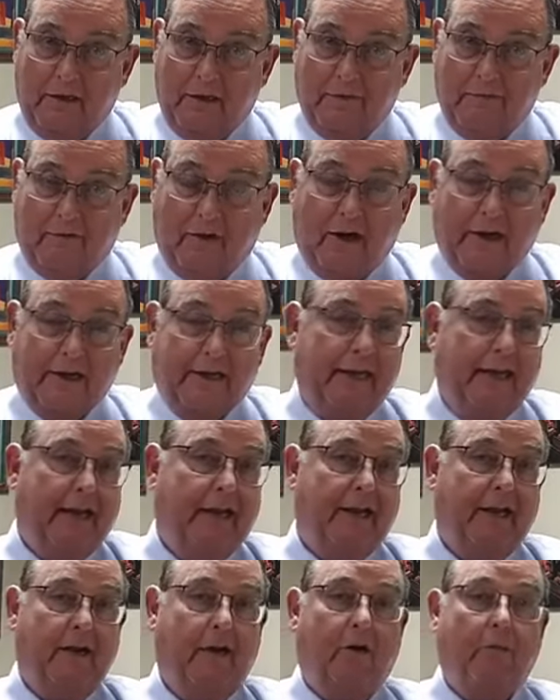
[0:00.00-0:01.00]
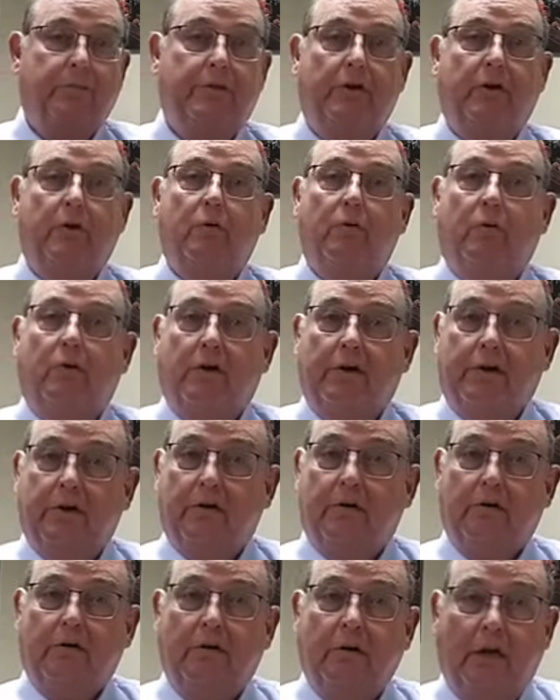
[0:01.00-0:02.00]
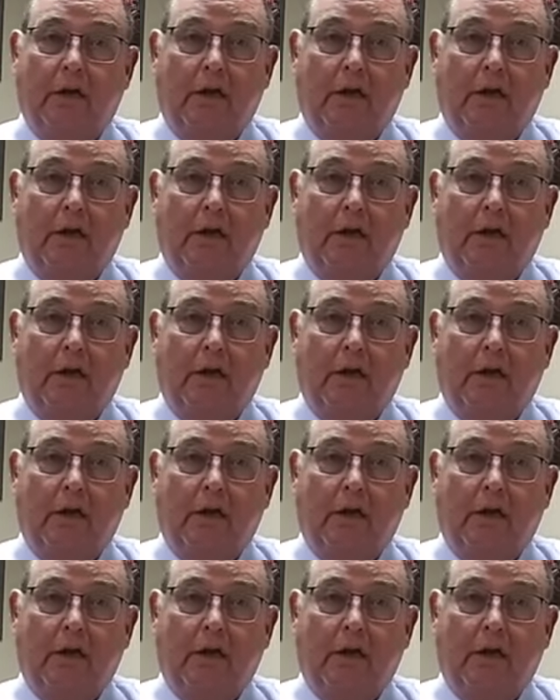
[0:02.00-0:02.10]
If I can't help you, or you're